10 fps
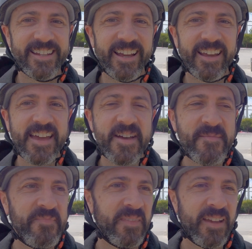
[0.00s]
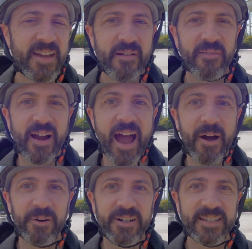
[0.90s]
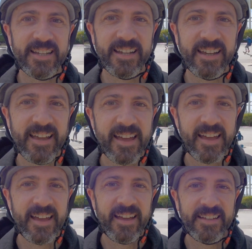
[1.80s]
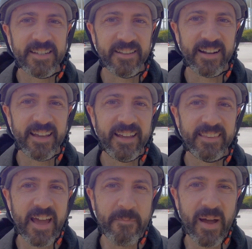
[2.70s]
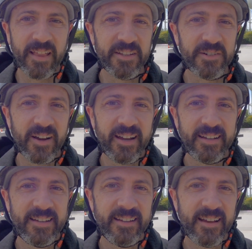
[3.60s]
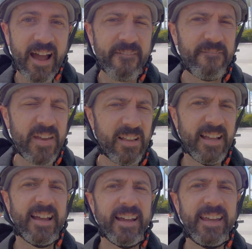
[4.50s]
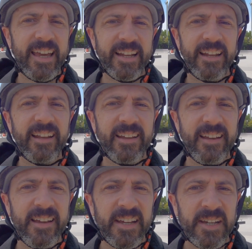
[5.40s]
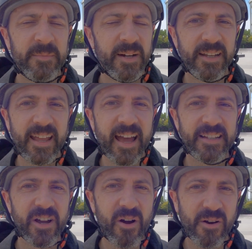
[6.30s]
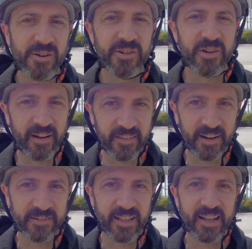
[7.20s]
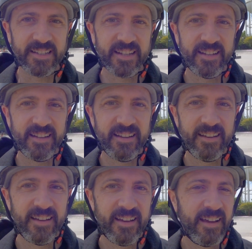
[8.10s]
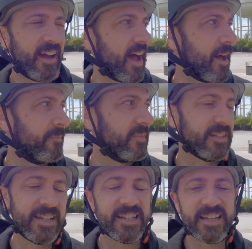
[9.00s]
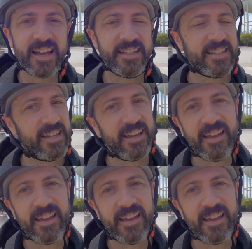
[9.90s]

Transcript: like for hours so that I can get that balance right. I feel like I could get it, but yeah, it's a harder trick than I realized. Set slides,